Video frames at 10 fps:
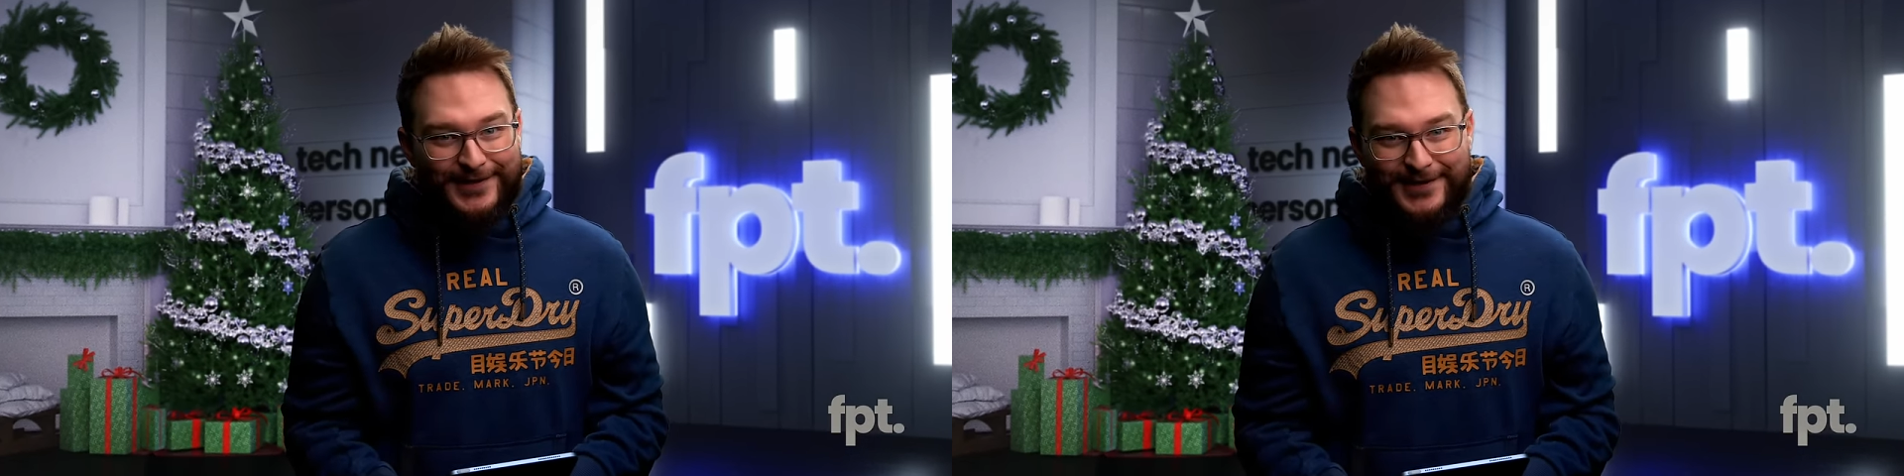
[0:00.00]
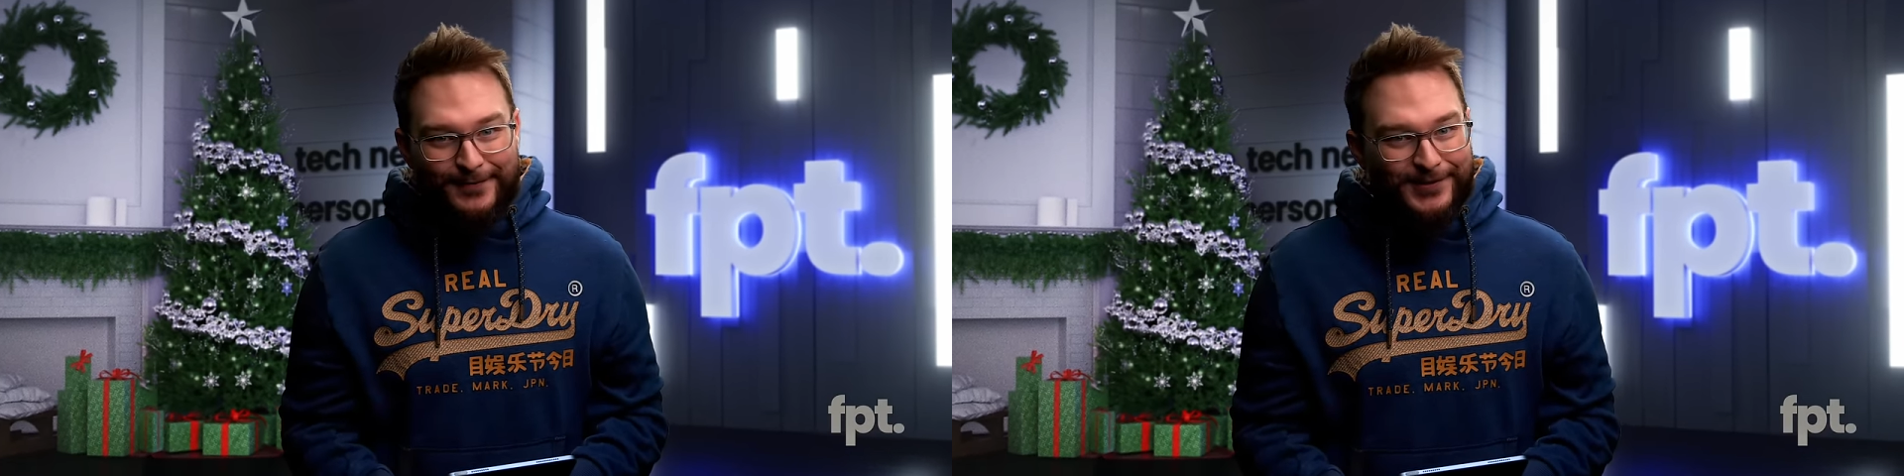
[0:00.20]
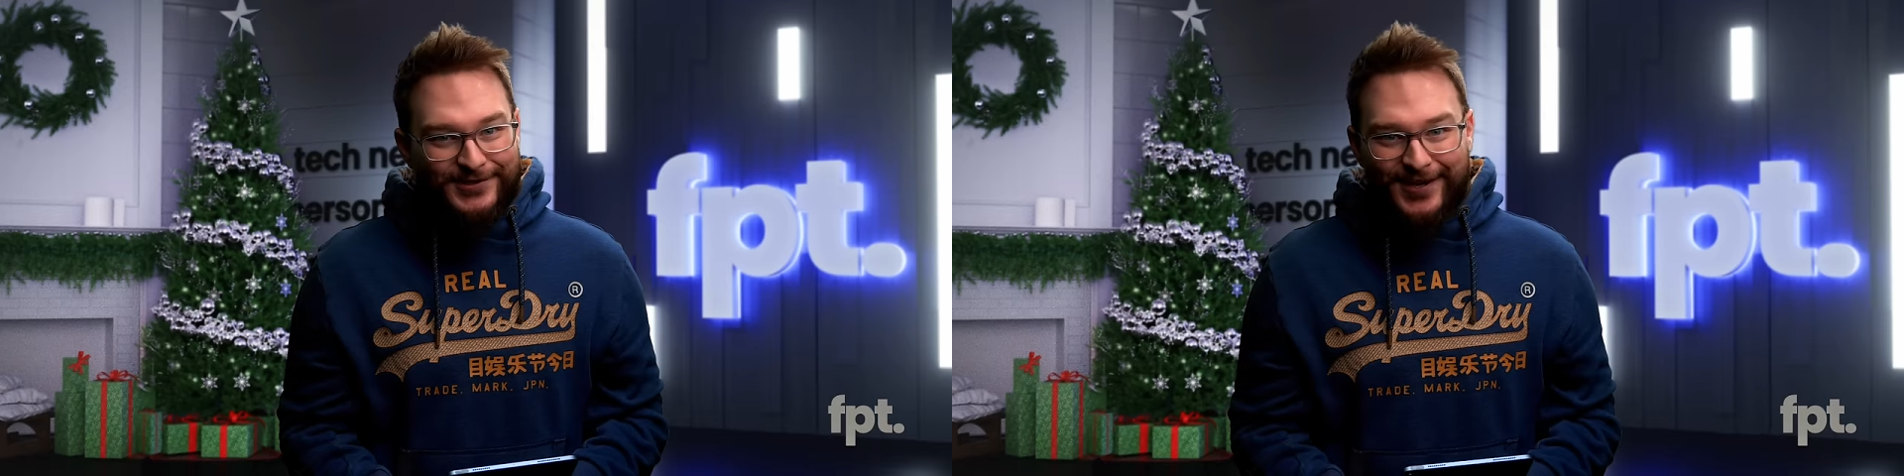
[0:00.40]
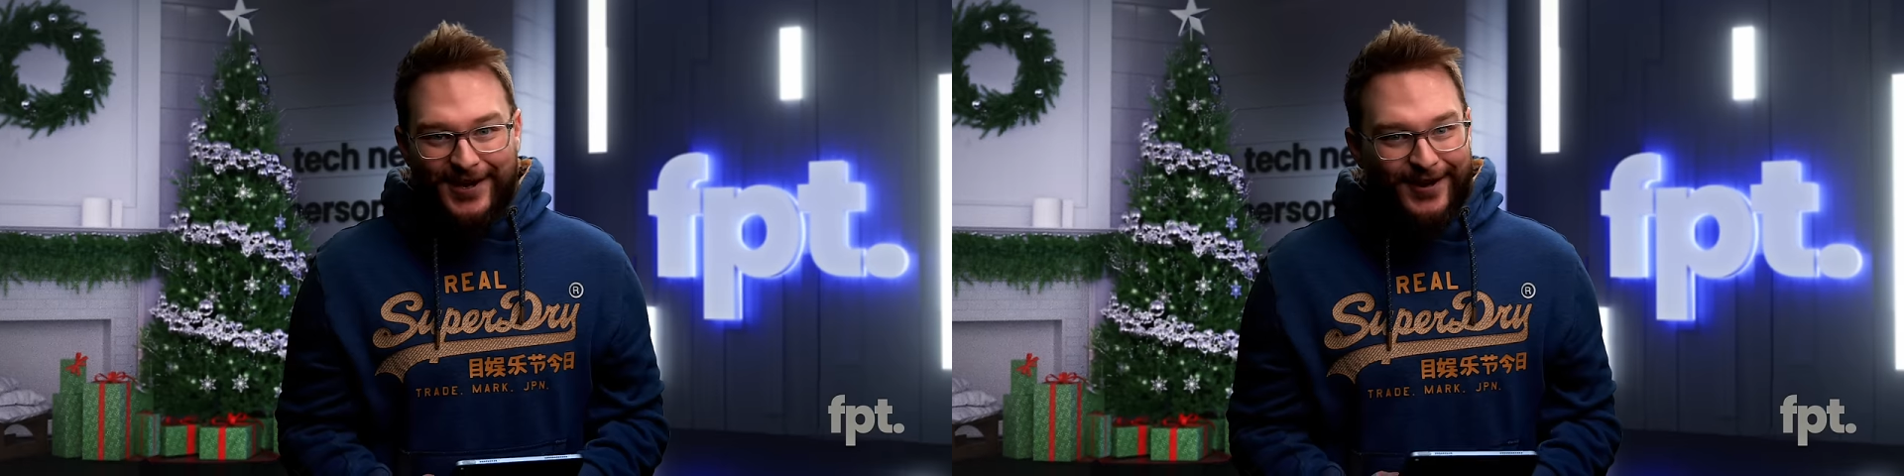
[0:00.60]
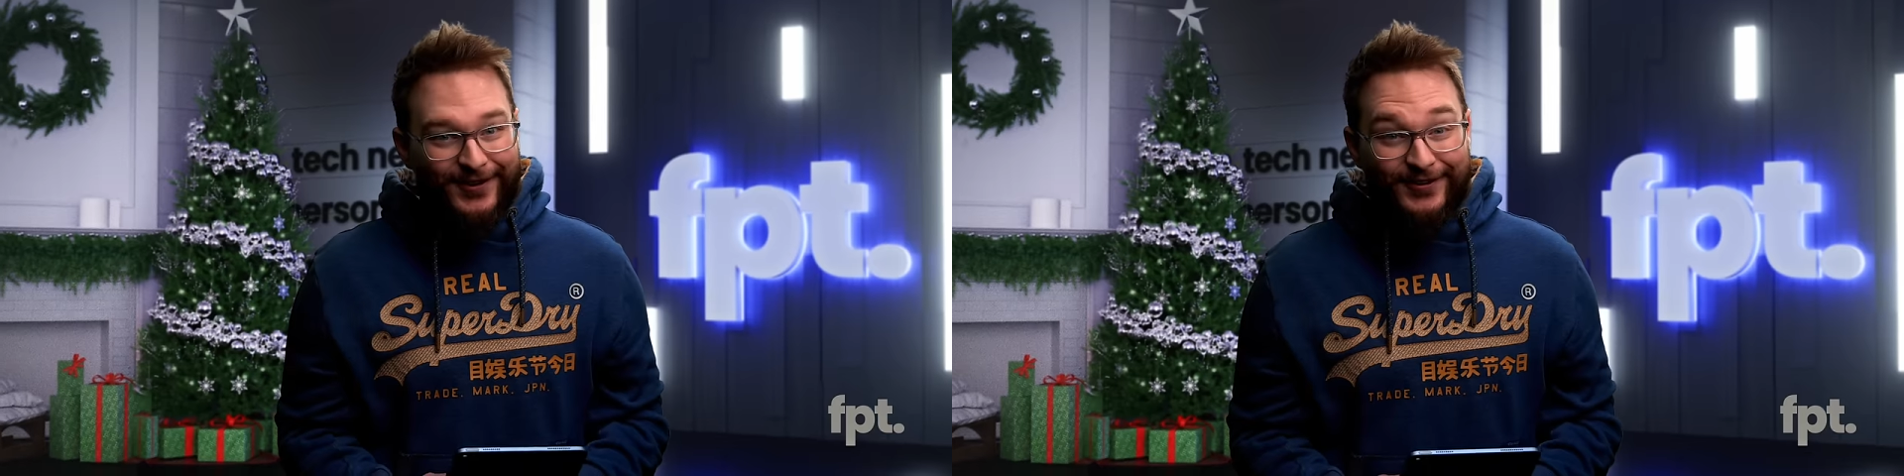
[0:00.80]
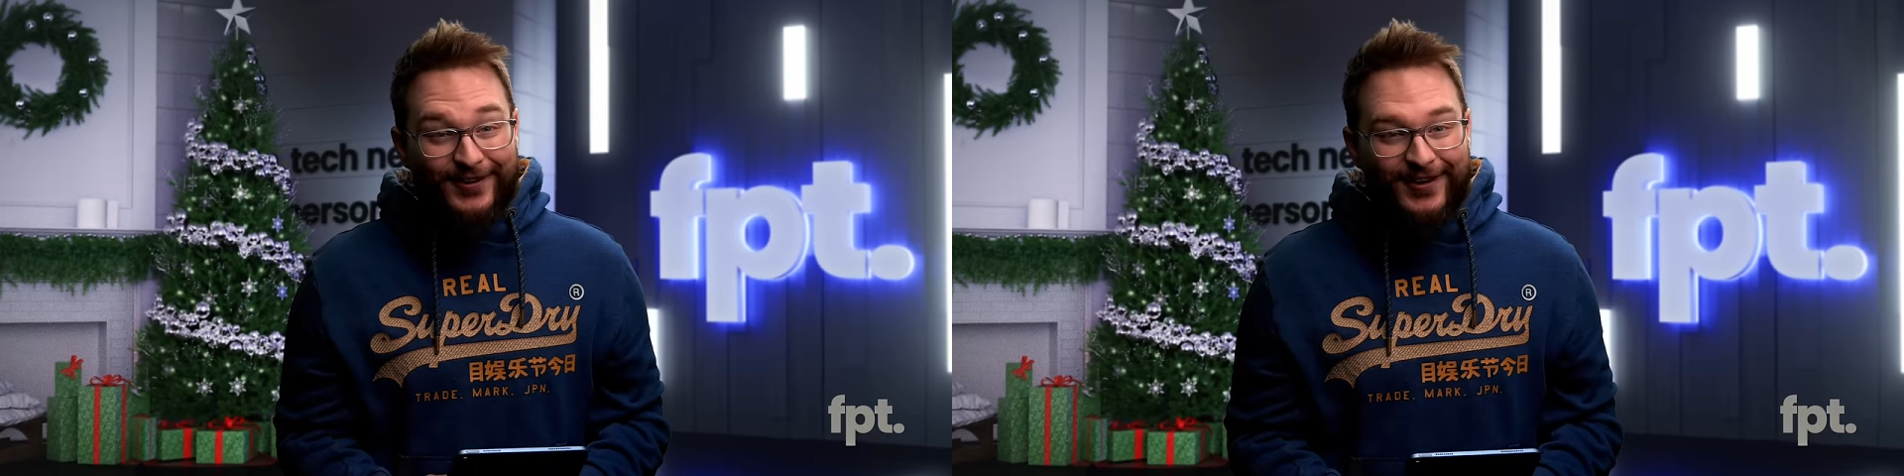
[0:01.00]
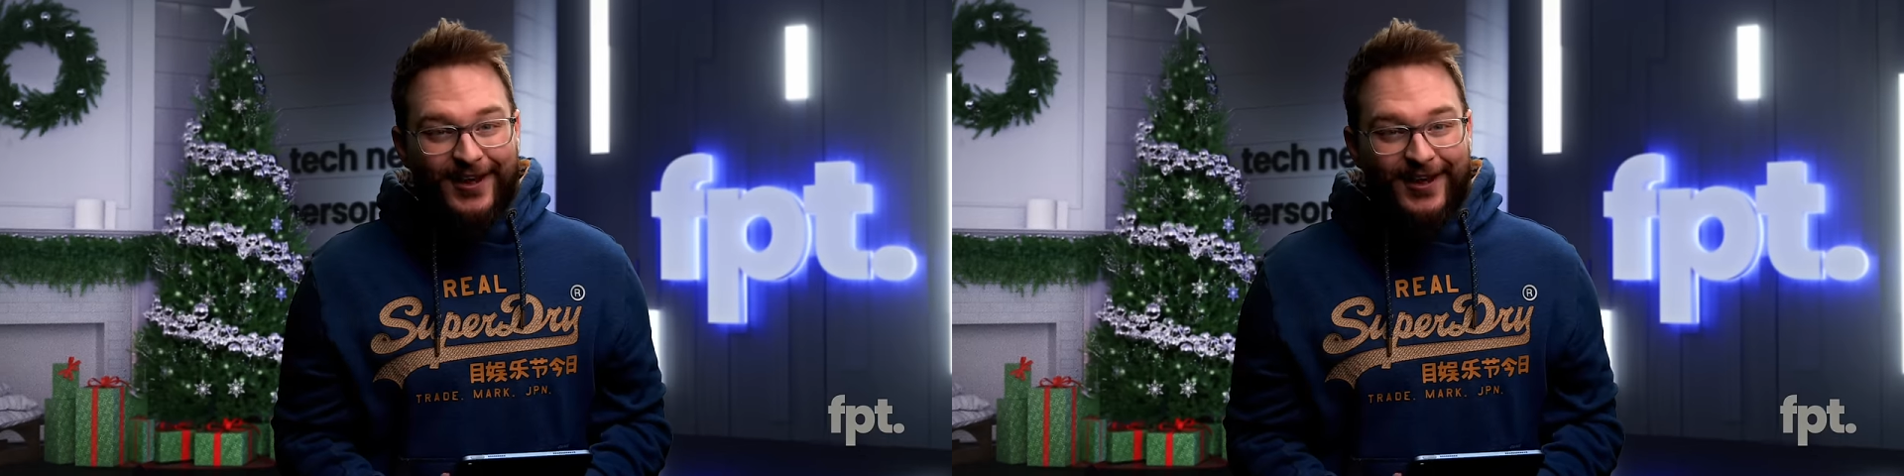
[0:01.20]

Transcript: summer child.